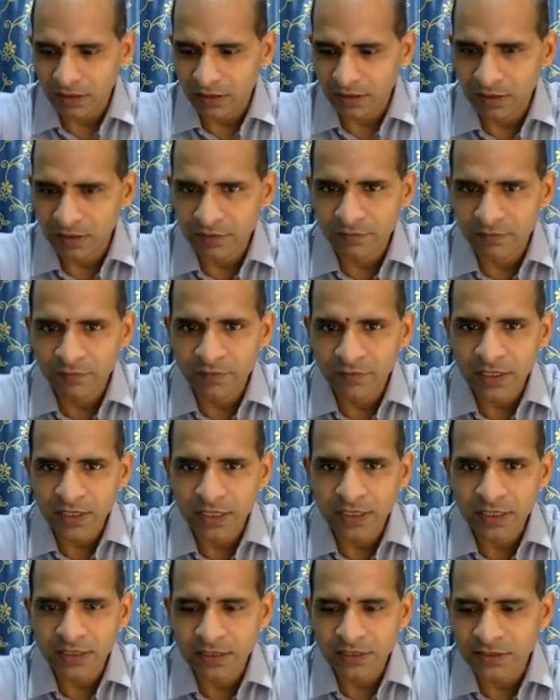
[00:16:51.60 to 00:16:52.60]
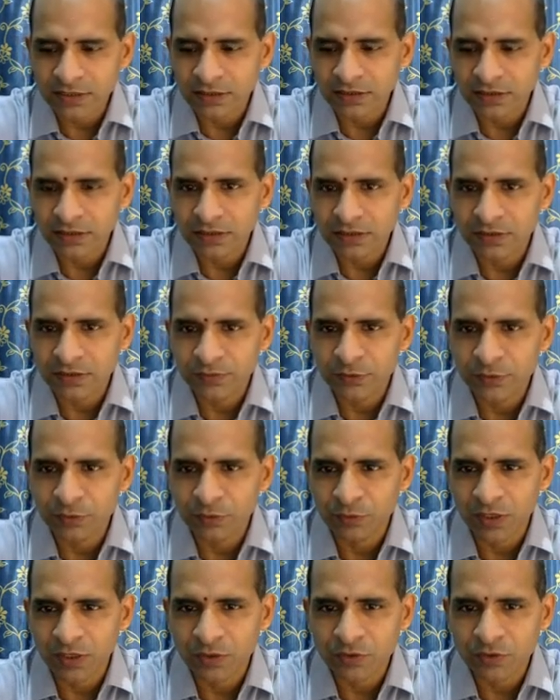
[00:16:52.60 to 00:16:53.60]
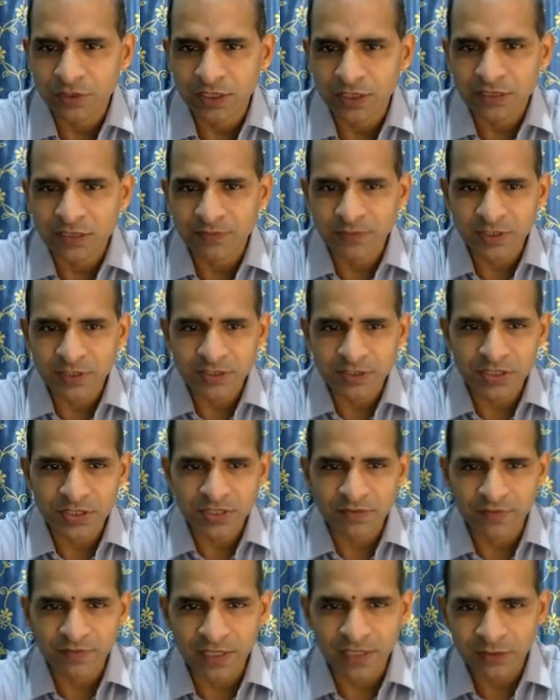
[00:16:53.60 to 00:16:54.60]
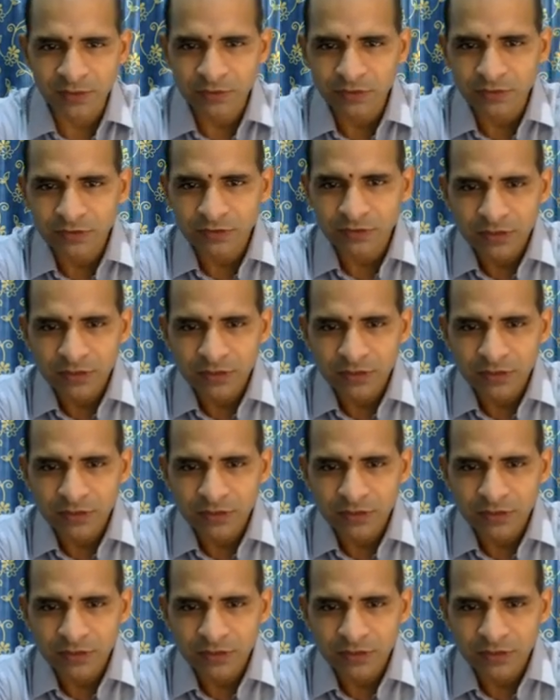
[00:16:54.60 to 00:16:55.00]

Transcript: every integer, if you want to accept a string value,